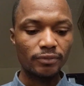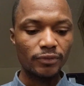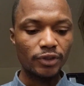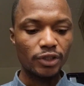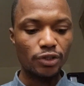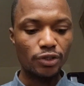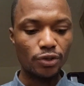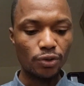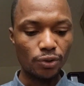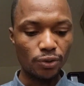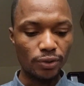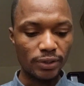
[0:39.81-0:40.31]

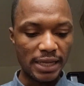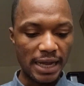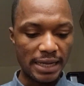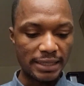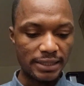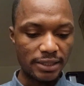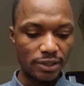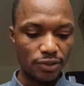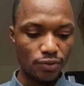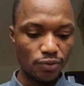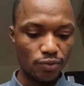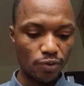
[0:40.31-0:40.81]
So
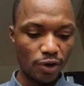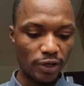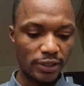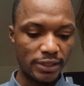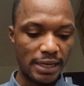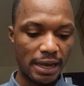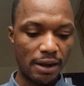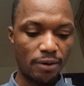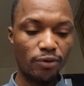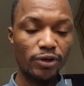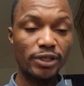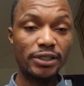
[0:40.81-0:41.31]
that is what
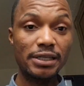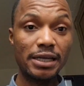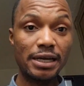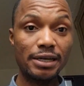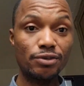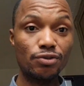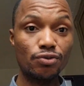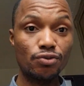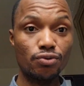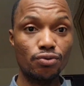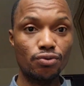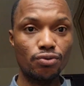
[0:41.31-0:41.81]
I want us
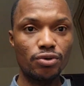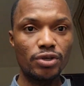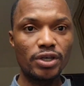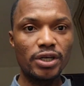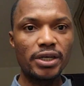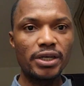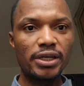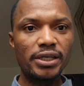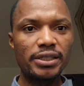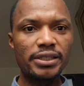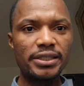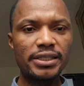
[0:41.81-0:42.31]
to
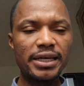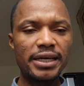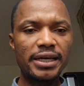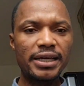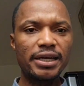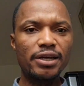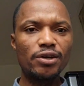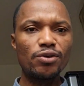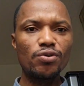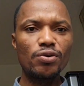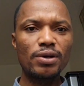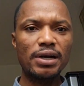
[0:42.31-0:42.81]
take a
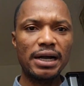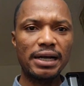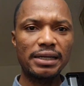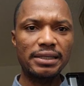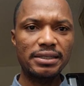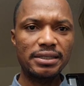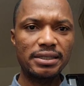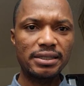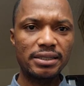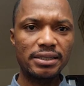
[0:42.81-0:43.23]
look at